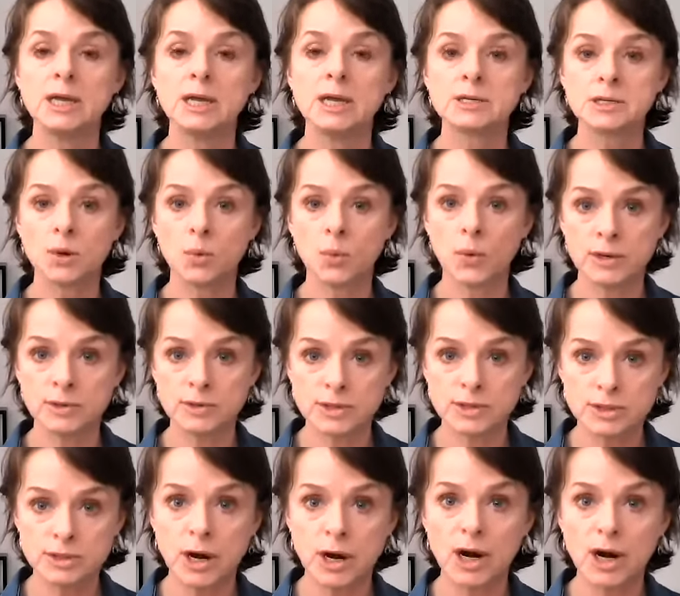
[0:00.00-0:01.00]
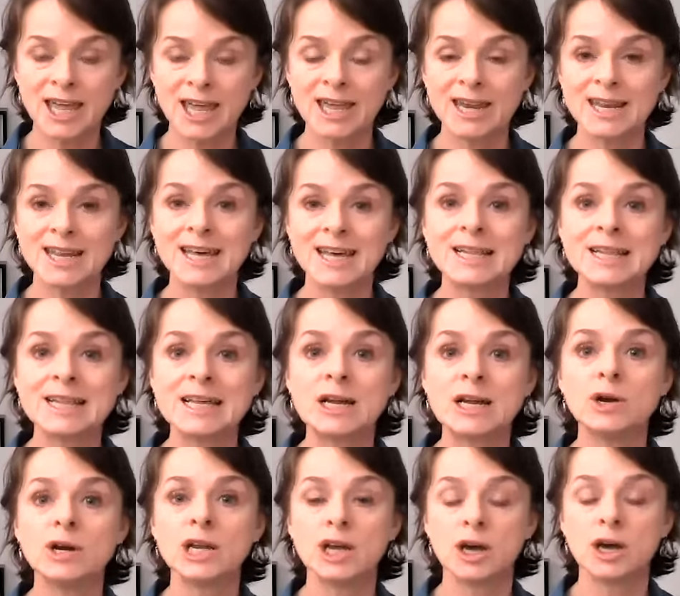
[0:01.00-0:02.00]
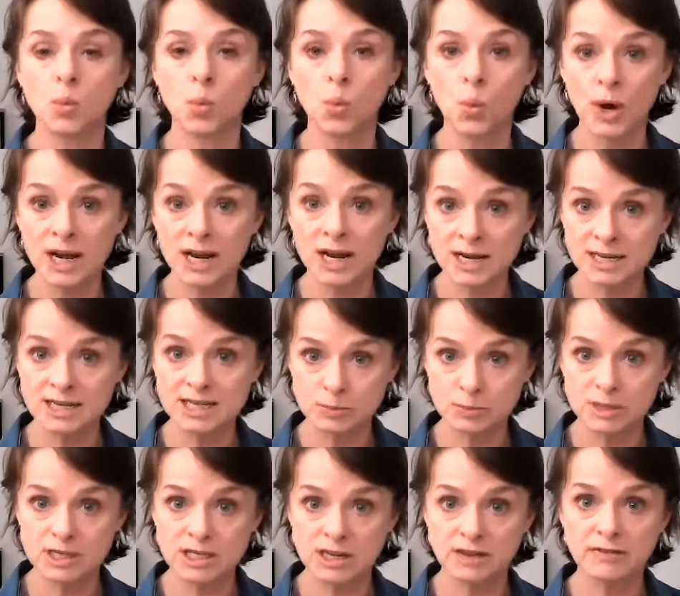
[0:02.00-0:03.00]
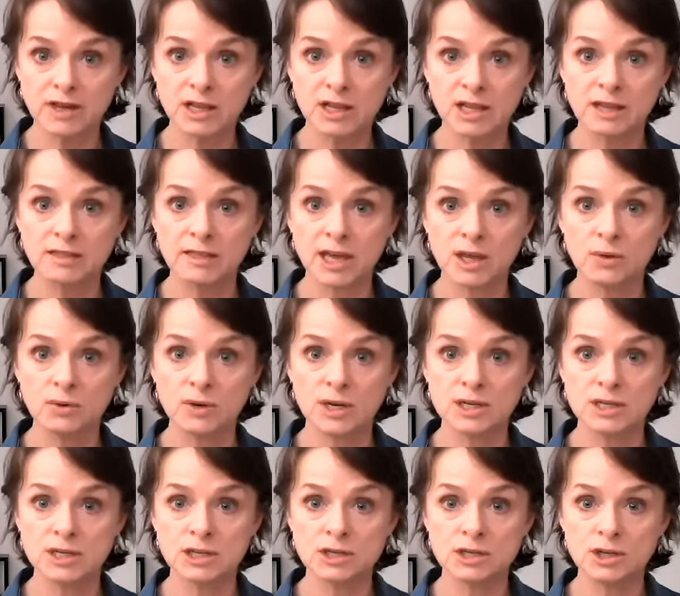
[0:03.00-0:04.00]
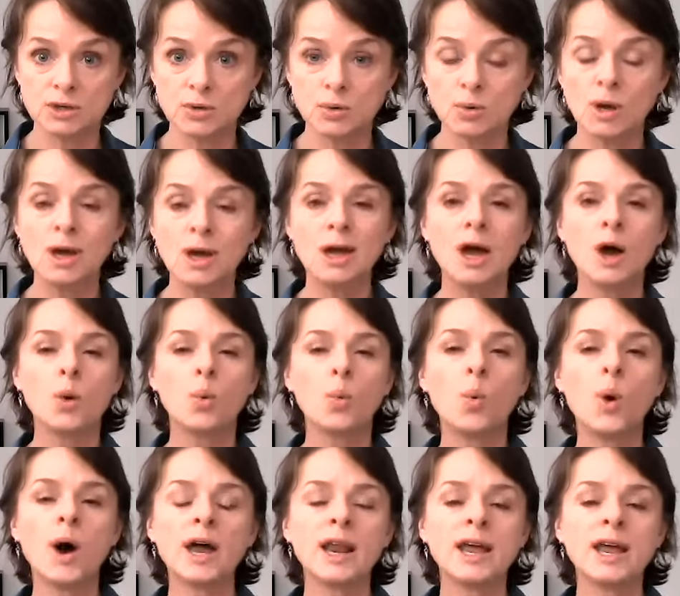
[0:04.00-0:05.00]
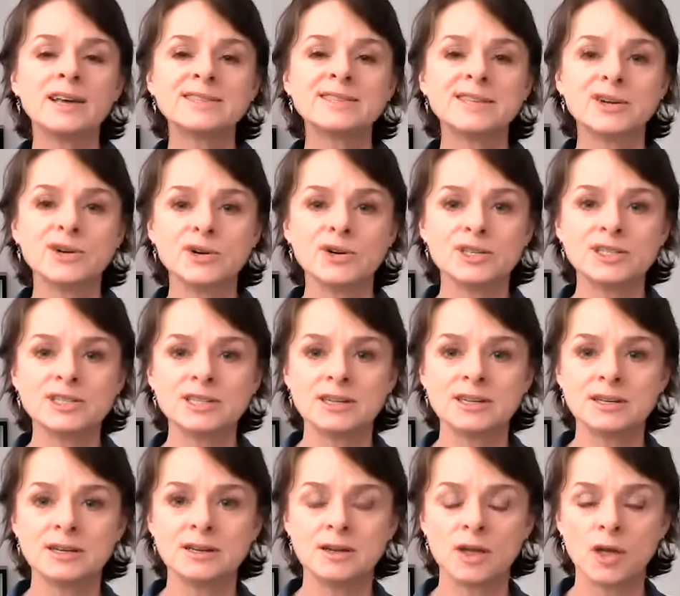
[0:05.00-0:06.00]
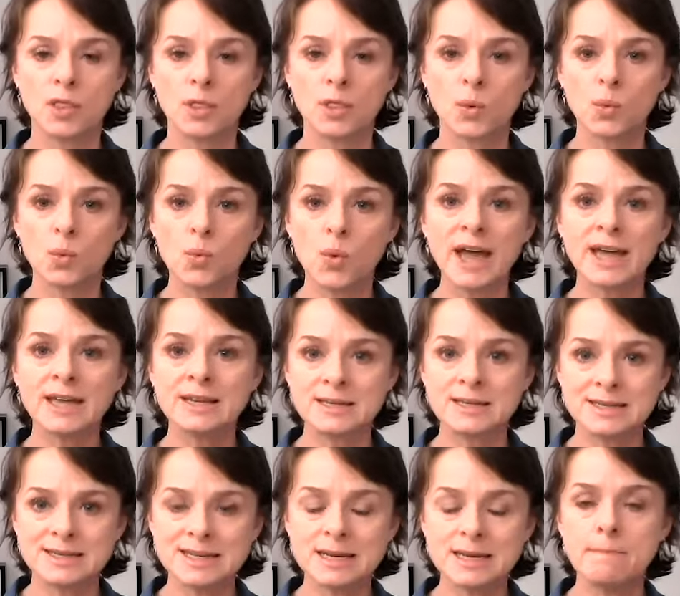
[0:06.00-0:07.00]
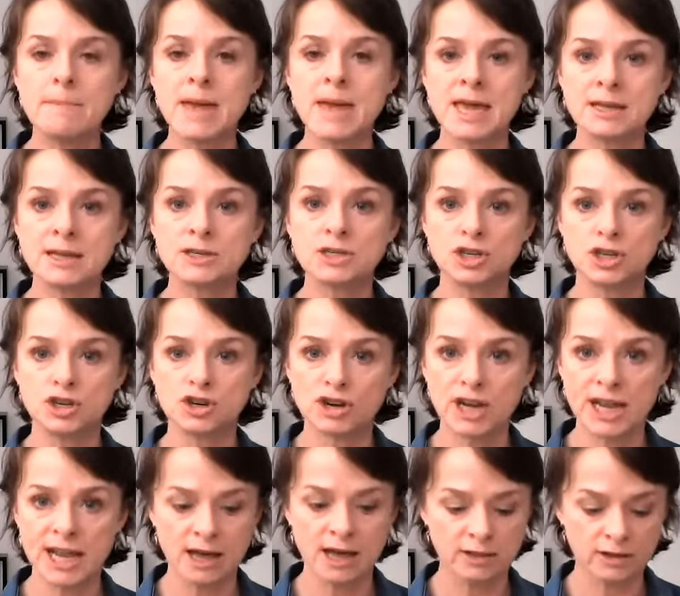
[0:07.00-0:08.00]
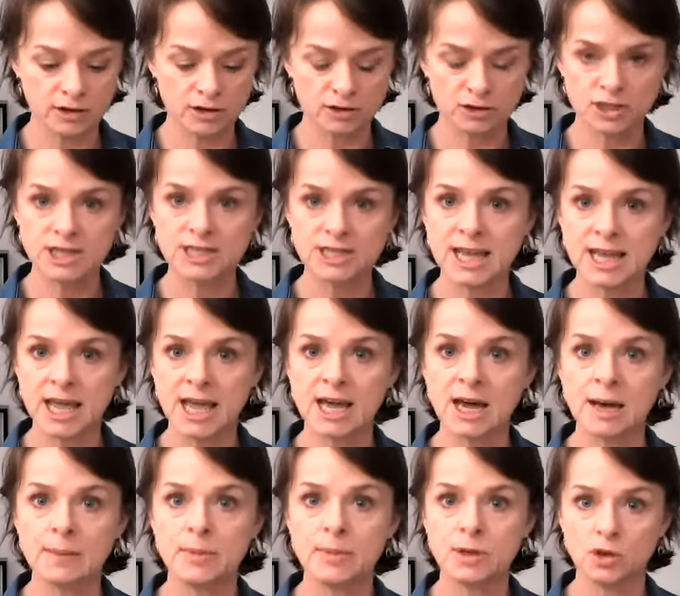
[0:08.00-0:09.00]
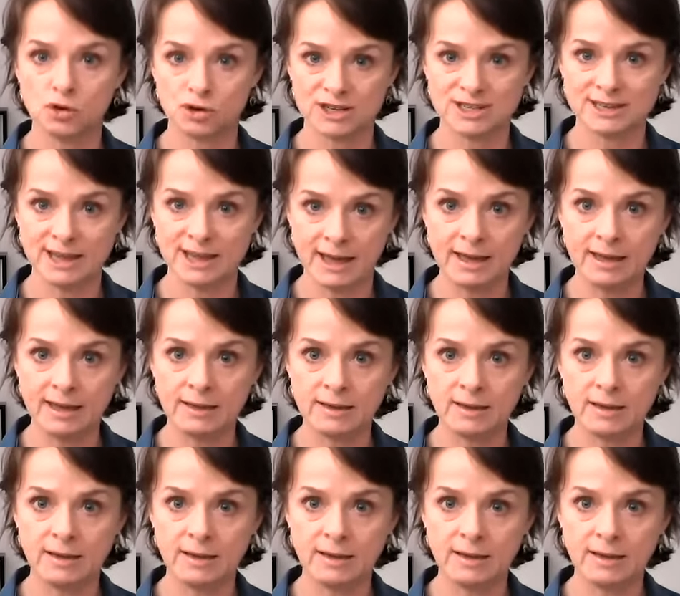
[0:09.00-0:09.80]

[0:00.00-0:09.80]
So when you start gaining clarity on what it is specifically that you need to do, what has earned the right to make it to your calendar, to take up your day,